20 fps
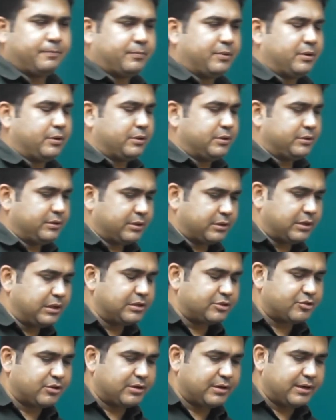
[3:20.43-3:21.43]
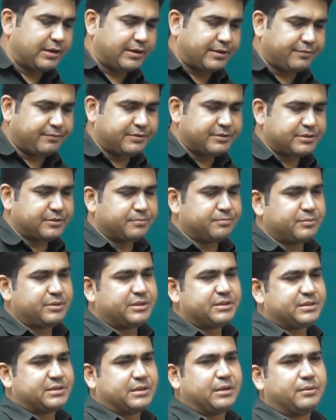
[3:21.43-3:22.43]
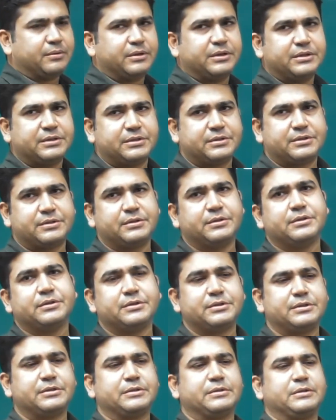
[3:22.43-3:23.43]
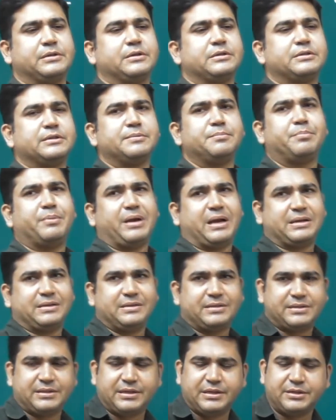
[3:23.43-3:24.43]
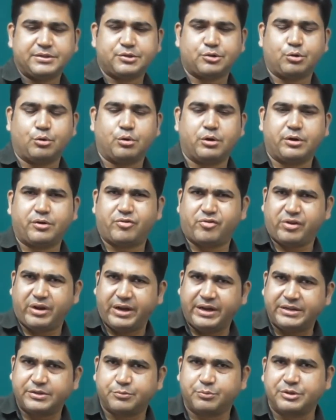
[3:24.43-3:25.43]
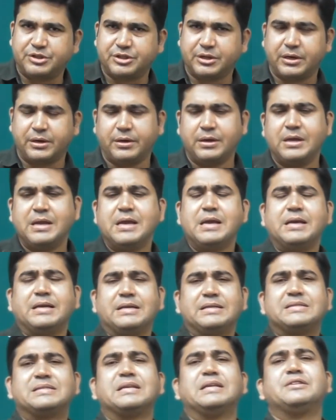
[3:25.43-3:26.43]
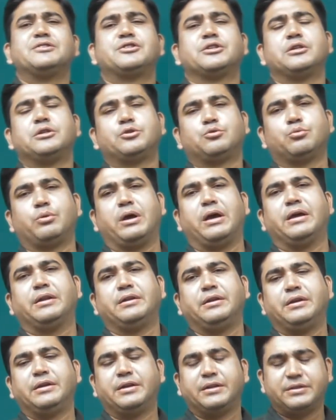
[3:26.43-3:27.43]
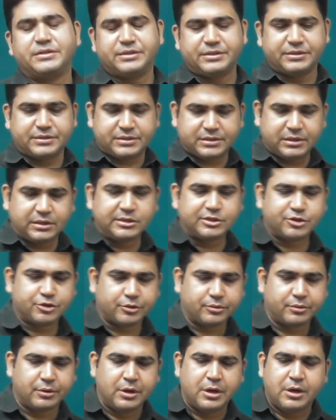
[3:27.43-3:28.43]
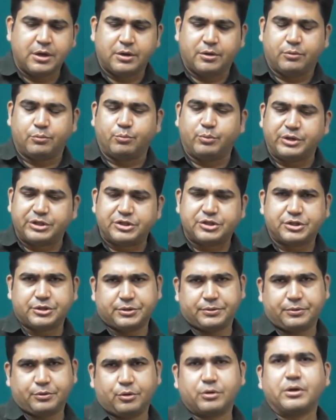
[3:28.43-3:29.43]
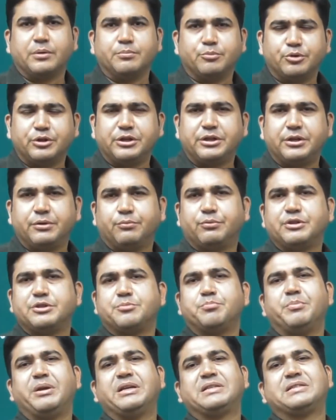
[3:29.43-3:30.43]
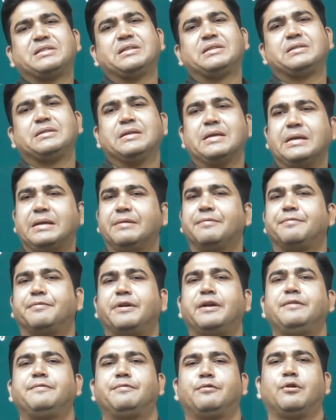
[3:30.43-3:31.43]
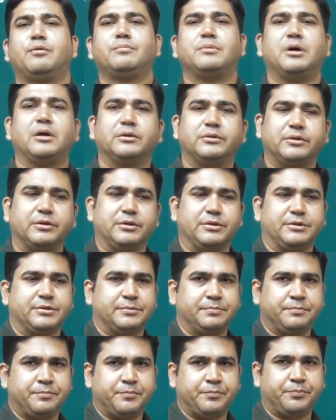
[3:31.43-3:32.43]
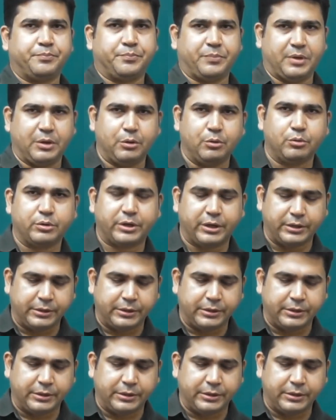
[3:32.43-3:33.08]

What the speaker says: the cultural relativism is certain practices or traits which are essential to an indigenous culture, which or community which makes it different from others. Okay,